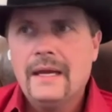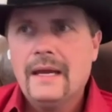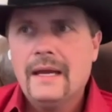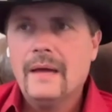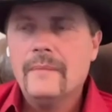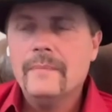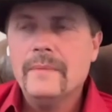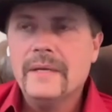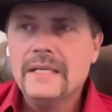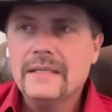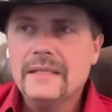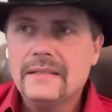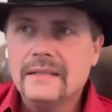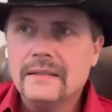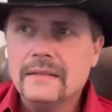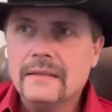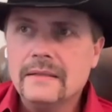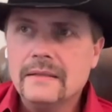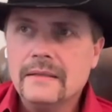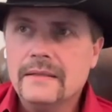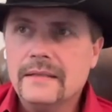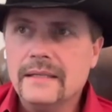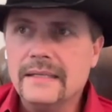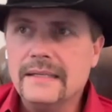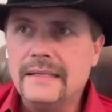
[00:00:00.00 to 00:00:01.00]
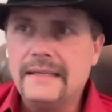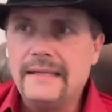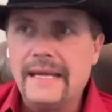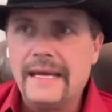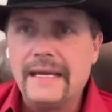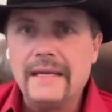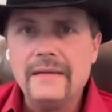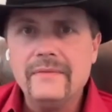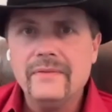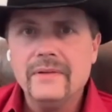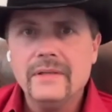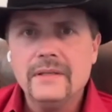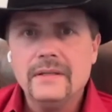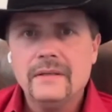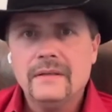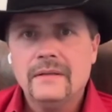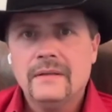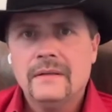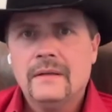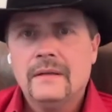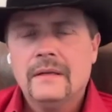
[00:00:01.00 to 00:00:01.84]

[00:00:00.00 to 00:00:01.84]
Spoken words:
I mean, did David